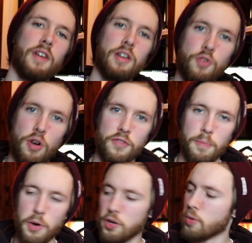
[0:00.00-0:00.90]
any of you are
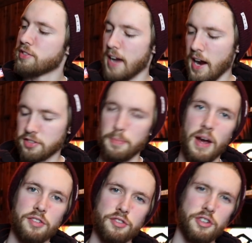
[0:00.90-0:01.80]
familiar with
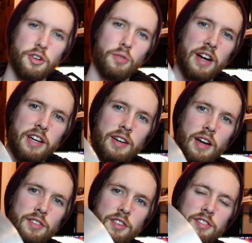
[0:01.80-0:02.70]
Taskmaster, you'll
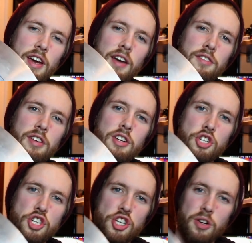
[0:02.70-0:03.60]
recognize this as his
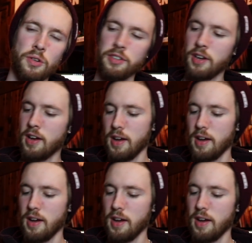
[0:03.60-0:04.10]
shield.